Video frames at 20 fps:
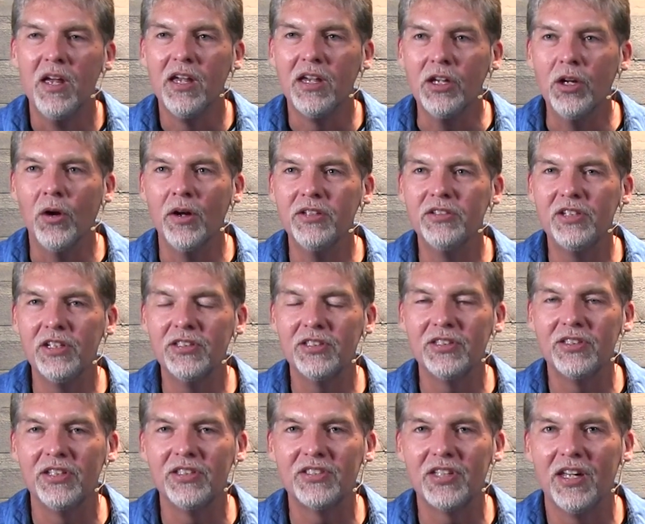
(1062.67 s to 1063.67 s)
You know what
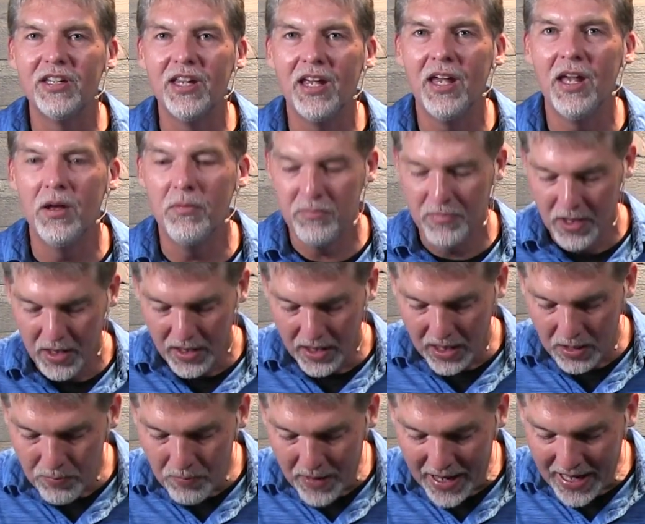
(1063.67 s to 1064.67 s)
Jesus had said to him
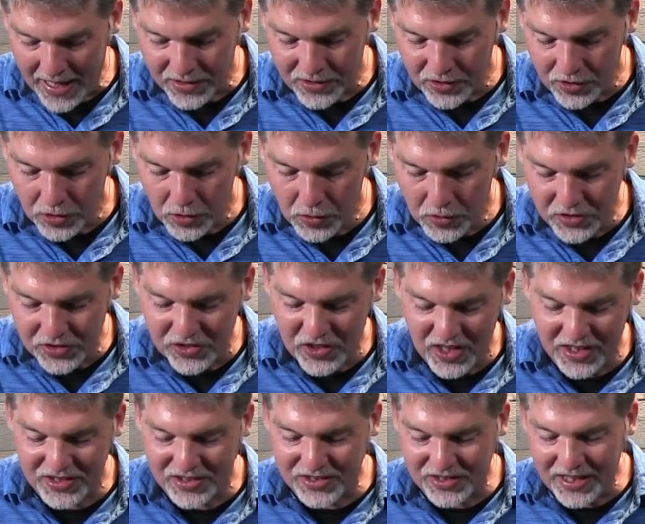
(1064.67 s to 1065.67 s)
in Matthew
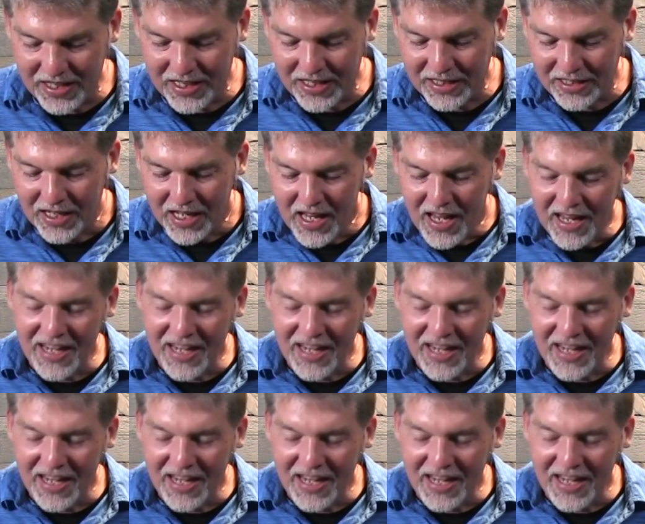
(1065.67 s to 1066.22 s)
16?